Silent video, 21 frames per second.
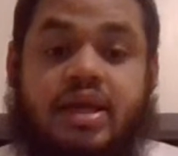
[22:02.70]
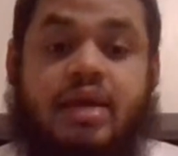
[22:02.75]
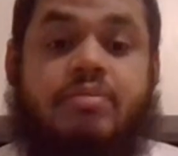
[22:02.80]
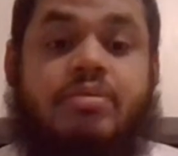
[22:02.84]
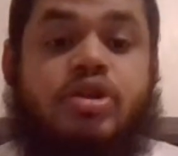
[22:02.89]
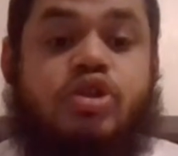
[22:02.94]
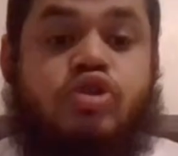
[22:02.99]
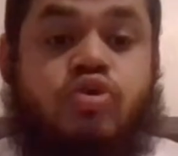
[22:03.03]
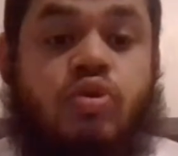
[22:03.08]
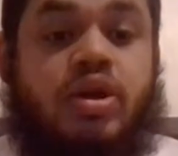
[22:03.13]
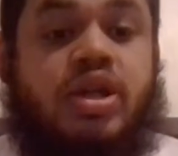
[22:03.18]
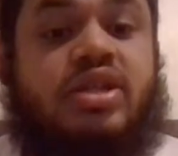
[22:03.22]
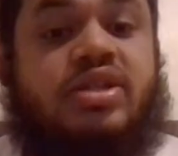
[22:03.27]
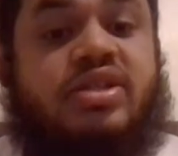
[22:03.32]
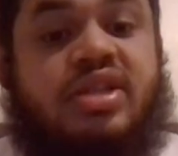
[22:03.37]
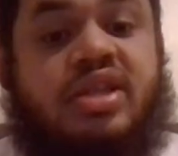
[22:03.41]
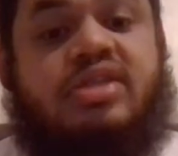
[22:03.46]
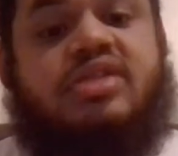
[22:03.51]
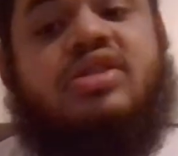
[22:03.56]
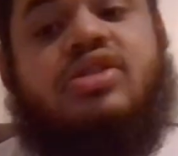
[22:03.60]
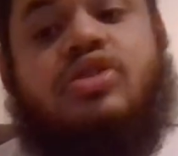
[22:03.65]
get me
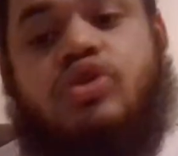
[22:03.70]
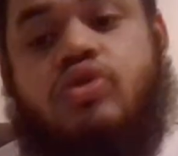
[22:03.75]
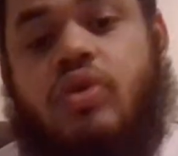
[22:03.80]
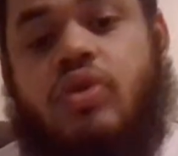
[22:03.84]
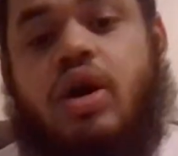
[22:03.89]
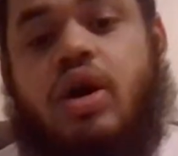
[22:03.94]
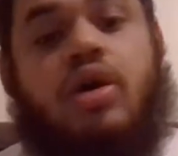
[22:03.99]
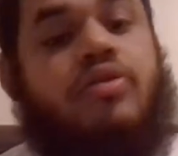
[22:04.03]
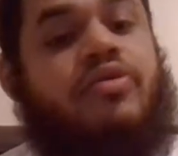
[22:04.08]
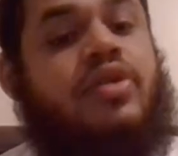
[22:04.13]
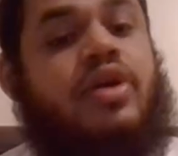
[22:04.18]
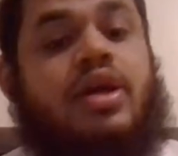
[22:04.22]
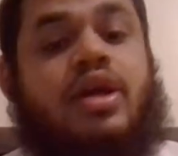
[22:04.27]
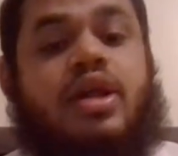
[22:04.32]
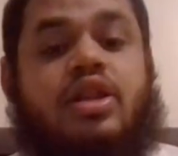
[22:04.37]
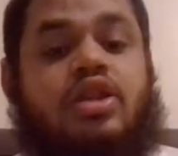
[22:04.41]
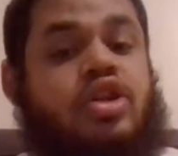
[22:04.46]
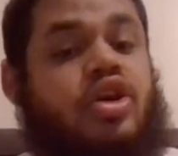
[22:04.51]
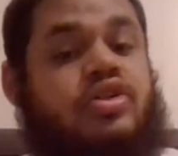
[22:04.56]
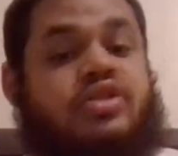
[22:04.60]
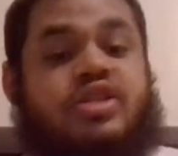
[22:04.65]
26 and 12.
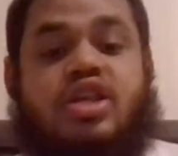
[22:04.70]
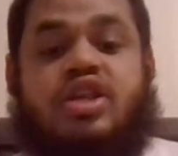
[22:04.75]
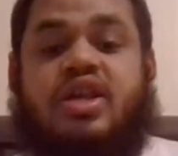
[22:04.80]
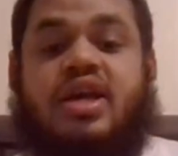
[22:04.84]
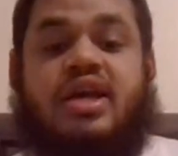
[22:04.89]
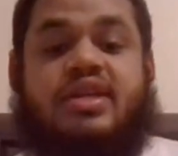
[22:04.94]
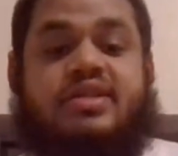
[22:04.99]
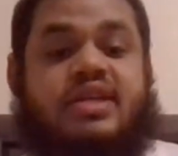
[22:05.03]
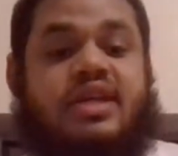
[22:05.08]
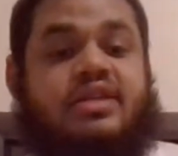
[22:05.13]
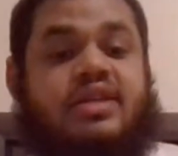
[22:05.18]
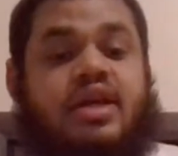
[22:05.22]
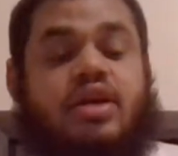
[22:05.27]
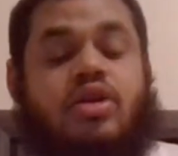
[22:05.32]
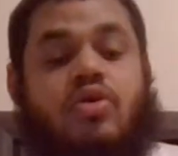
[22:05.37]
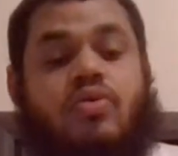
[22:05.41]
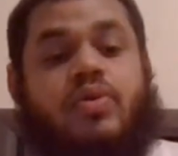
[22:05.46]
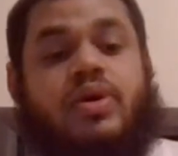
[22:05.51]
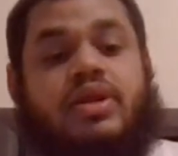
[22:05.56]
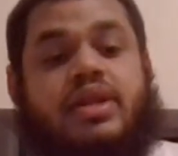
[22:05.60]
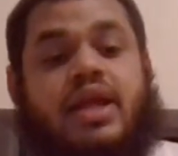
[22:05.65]
There's a chance that they
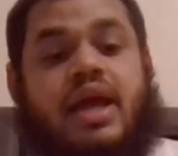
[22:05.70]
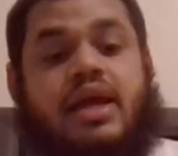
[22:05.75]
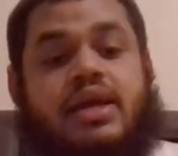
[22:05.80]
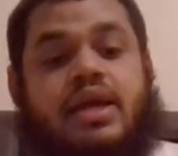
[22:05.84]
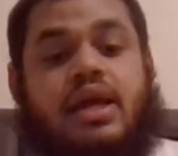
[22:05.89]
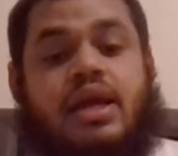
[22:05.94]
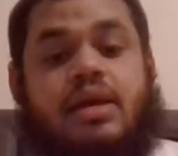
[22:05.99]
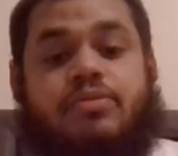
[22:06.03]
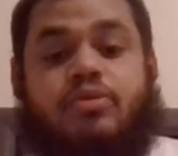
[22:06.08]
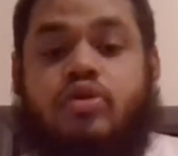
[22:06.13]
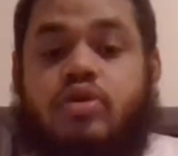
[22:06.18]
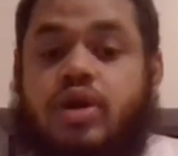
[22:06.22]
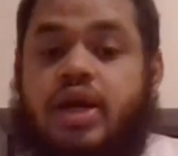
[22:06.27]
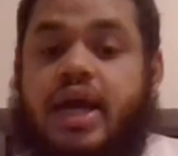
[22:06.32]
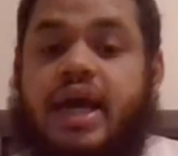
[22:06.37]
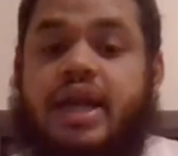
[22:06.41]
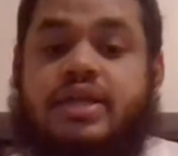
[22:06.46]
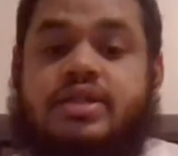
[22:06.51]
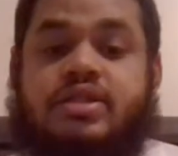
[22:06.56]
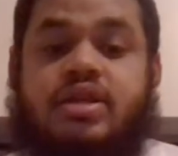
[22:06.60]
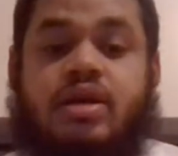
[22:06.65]
don't win that game. You look
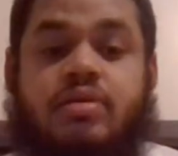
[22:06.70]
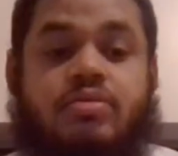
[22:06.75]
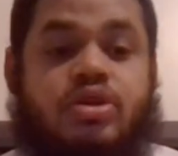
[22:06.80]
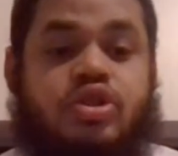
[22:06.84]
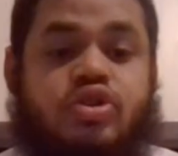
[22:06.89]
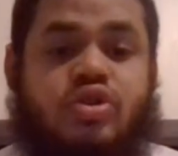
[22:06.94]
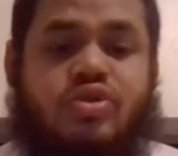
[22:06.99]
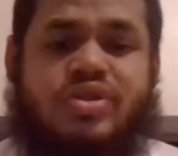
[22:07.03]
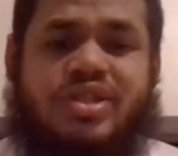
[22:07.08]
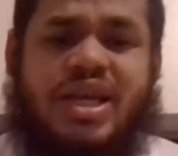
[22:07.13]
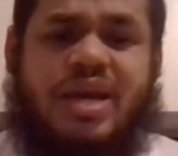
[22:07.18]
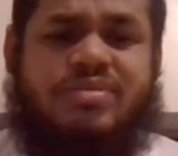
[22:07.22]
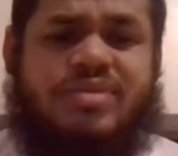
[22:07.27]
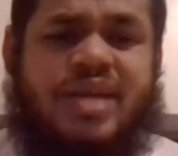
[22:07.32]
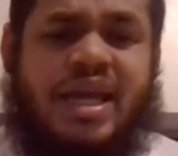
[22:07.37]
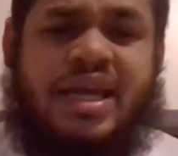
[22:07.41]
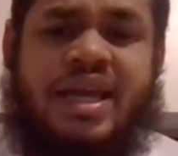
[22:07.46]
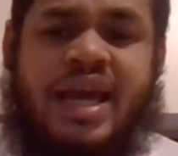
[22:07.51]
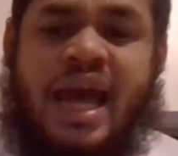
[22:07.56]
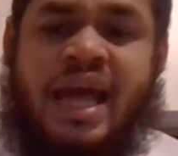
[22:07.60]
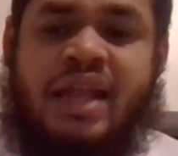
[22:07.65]
at his numbers, those games
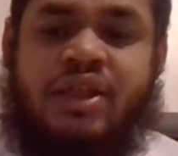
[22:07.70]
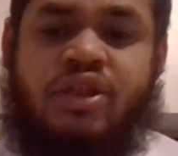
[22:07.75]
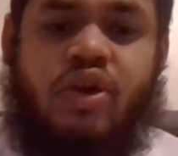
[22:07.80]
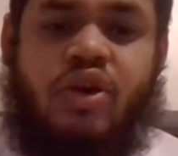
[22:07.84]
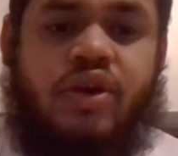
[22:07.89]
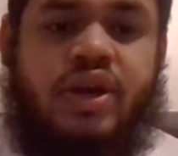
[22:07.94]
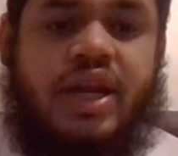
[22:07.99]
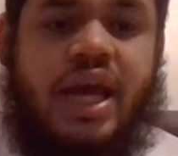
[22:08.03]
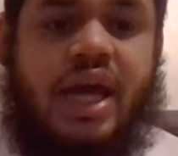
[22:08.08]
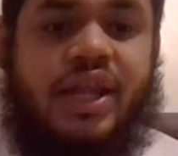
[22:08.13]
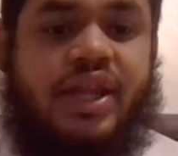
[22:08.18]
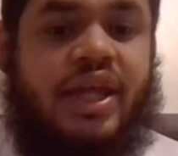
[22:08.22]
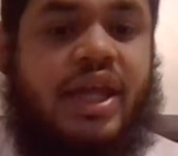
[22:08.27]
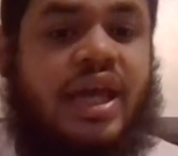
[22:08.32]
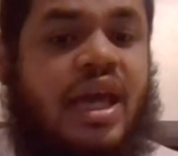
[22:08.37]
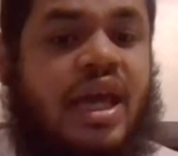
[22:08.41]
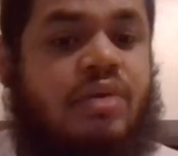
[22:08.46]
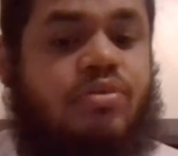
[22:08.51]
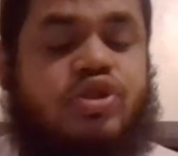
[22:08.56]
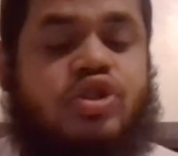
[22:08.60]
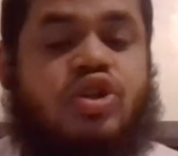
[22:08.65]
that he had 30, either the
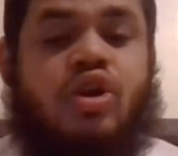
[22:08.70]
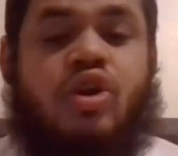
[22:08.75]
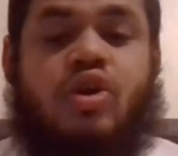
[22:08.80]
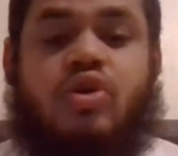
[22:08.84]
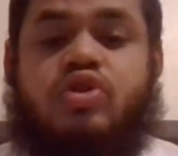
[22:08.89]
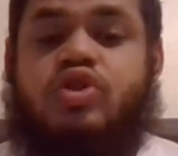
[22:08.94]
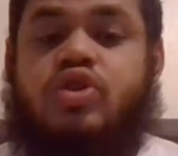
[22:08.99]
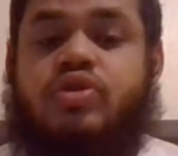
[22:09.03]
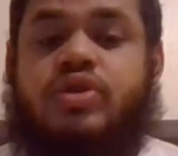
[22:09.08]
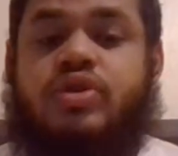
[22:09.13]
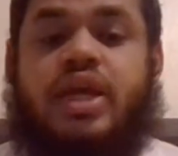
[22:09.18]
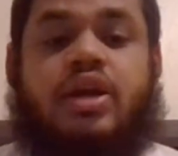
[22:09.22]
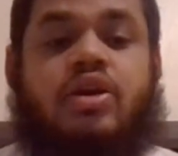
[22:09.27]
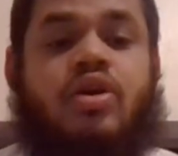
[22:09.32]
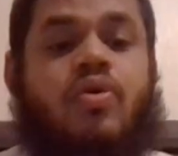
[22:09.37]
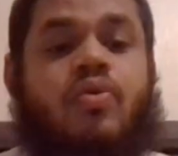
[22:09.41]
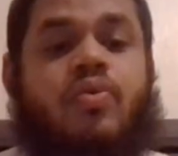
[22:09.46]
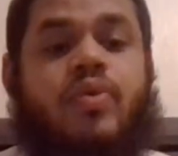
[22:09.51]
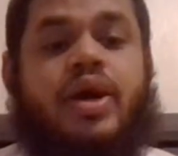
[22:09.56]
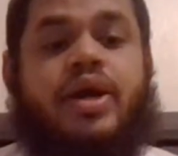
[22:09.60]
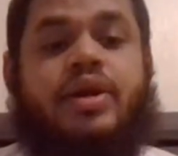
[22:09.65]
game was close or they
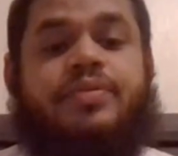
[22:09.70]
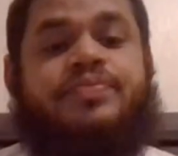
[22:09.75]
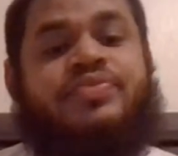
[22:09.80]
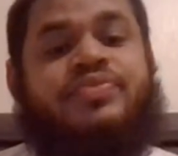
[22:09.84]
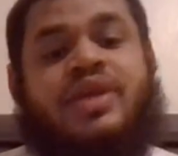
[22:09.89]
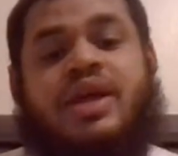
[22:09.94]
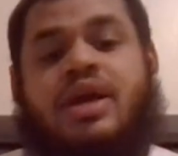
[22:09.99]
don't win.